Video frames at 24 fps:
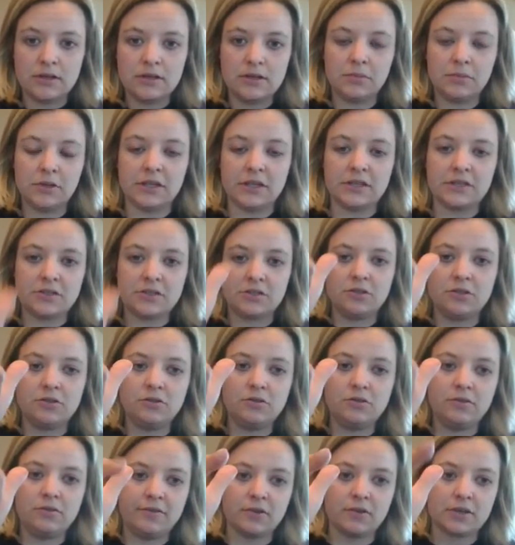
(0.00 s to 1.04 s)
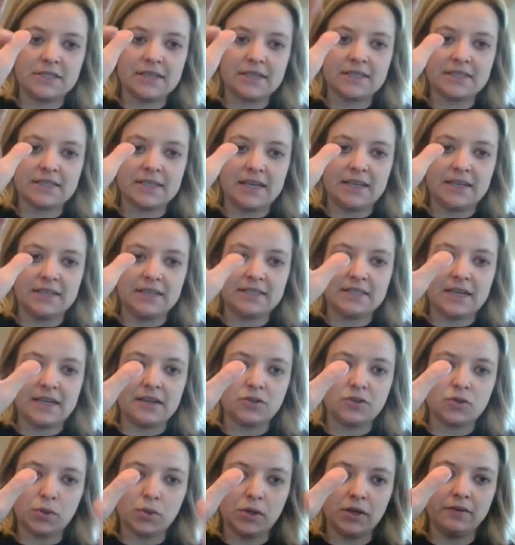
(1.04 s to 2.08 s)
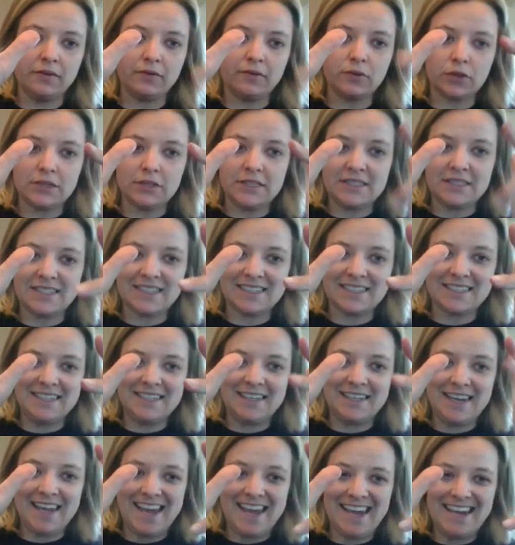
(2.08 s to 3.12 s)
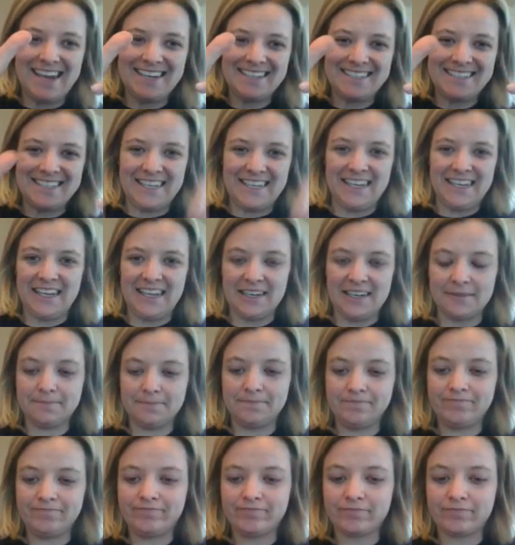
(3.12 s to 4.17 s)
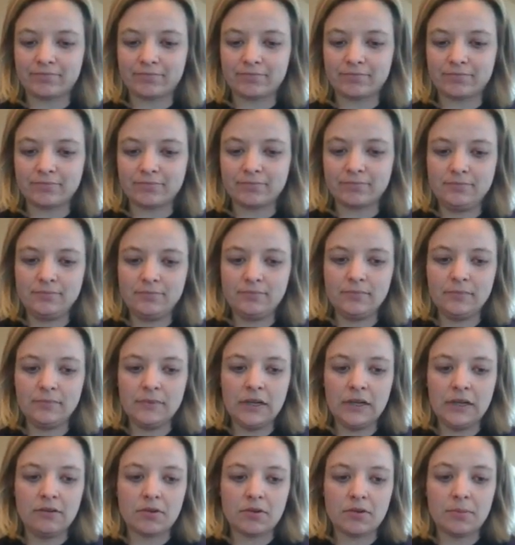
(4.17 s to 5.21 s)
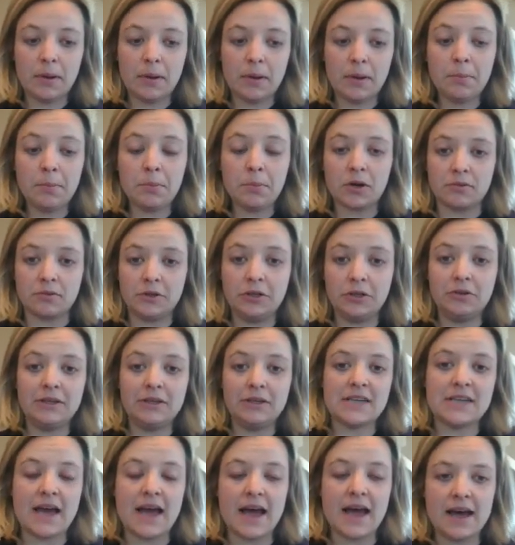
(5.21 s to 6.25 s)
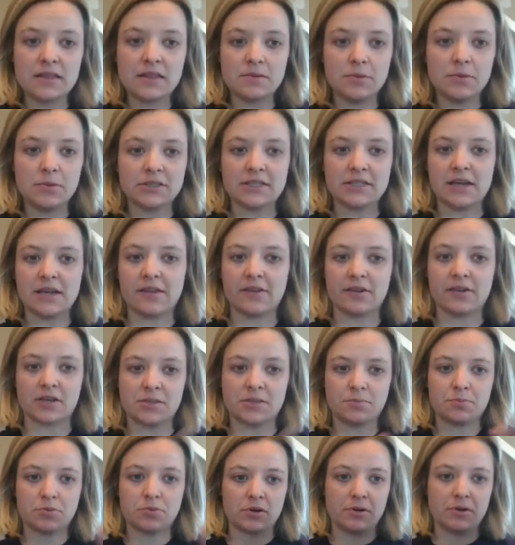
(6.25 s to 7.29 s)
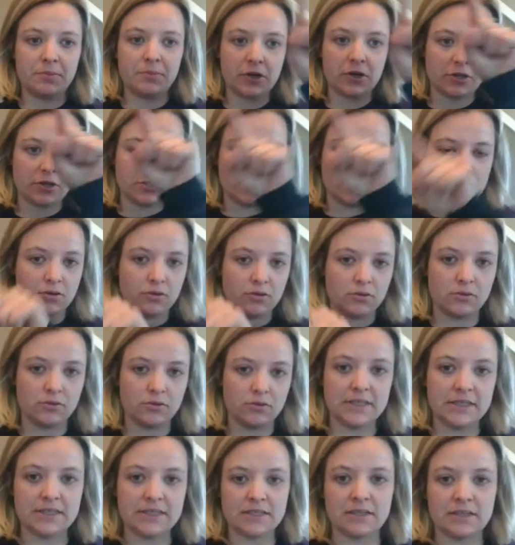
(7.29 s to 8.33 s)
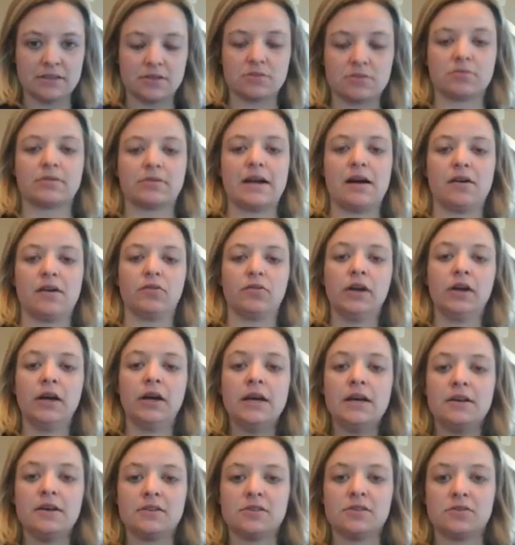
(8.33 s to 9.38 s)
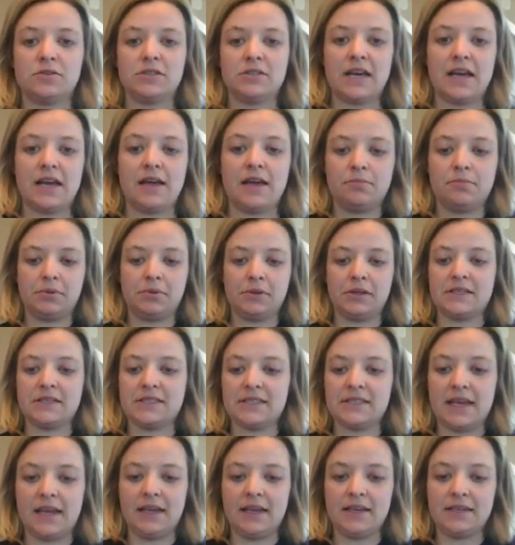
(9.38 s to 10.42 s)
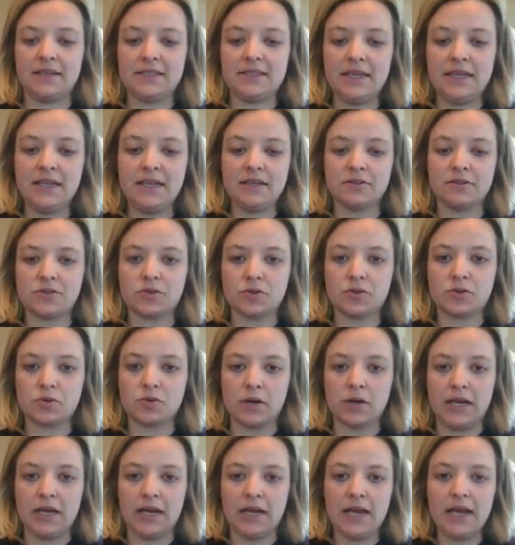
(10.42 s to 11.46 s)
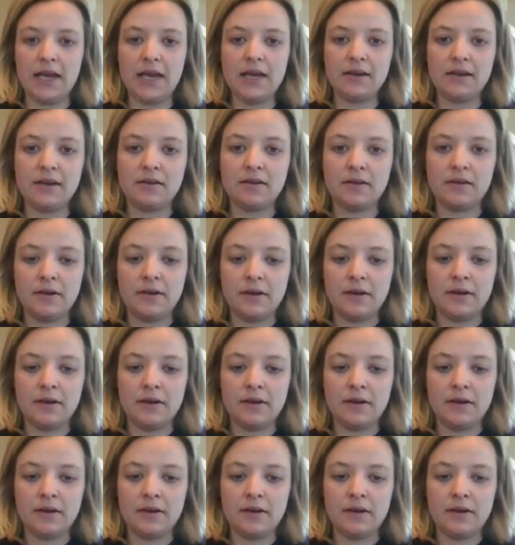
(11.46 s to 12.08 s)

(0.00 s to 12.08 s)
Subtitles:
Plus 2, 4, 6, 8, 10, 12, 14, 16, 18. Remember, you need to add them all together because perimeter is total distance around. So 10 plus 18 is 28.